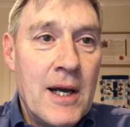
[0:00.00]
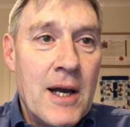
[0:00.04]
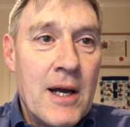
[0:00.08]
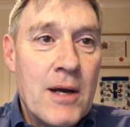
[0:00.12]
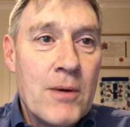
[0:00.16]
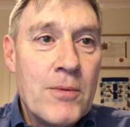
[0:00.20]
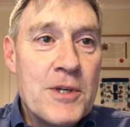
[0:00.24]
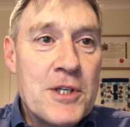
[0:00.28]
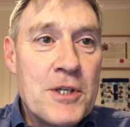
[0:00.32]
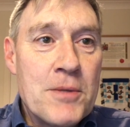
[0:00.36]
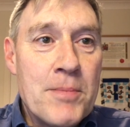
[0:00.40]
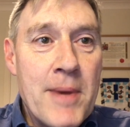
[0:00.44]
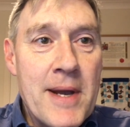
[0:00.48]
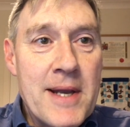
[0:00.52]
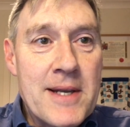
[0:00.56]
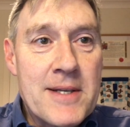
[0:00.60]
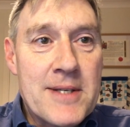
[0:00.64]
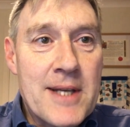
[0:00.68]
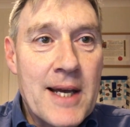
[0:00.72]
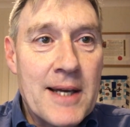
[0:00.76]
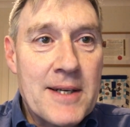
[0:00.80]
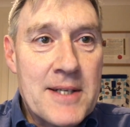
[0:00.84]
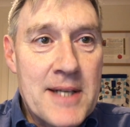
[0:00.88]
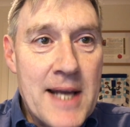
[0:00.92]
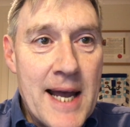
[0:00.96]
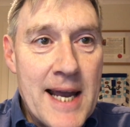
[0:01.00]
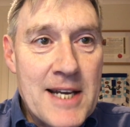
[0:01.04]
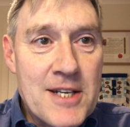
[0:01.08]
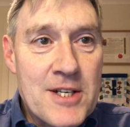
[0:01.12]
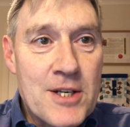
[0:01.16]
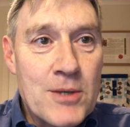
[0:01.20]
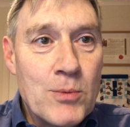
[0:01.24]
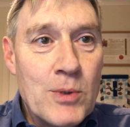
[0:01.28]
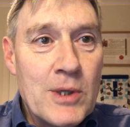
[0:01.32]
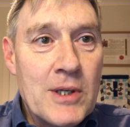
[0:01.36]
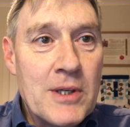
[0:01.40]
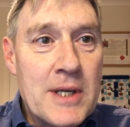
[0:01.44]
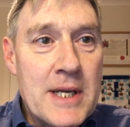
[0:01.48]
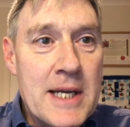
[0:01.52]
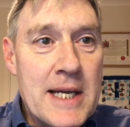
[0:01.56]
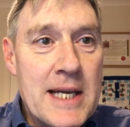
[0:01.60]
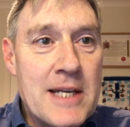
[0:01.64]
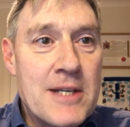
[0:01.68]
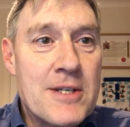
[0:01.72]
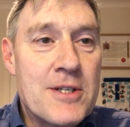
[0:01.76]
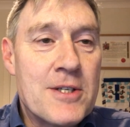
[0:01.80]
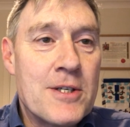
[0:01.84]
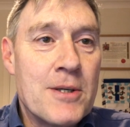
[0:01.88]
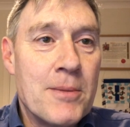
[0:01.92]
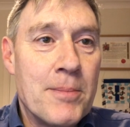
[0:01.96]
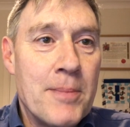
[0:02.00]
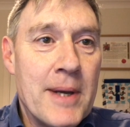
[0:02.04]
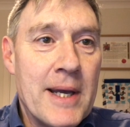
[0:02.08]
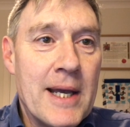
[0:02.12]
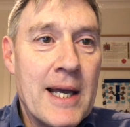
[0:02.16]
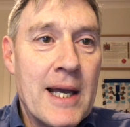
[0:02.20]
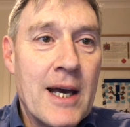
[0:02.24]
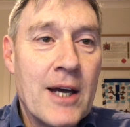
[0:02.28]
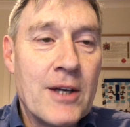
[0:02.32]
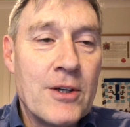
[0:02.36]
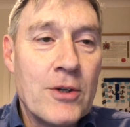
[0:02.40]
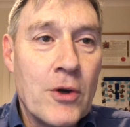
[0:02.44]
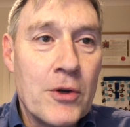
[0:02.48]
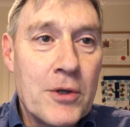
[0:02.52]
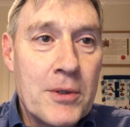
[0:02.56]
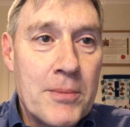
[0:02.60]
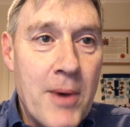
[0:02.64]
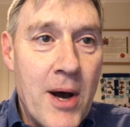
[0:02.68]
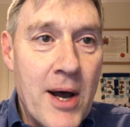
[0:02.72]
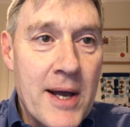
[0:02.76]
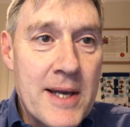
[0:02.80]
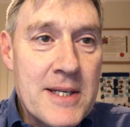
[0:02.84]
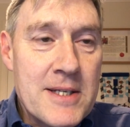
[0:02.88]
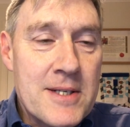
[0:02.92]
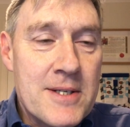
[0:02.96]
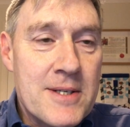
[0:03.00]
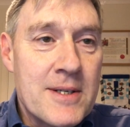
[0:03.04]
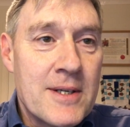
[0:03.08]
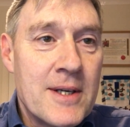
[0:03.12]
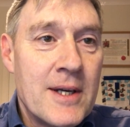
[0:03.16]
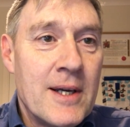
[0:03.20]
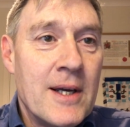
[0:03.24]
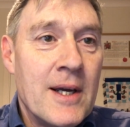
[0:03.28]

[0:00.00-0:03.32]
which means that data will need to be anonymised.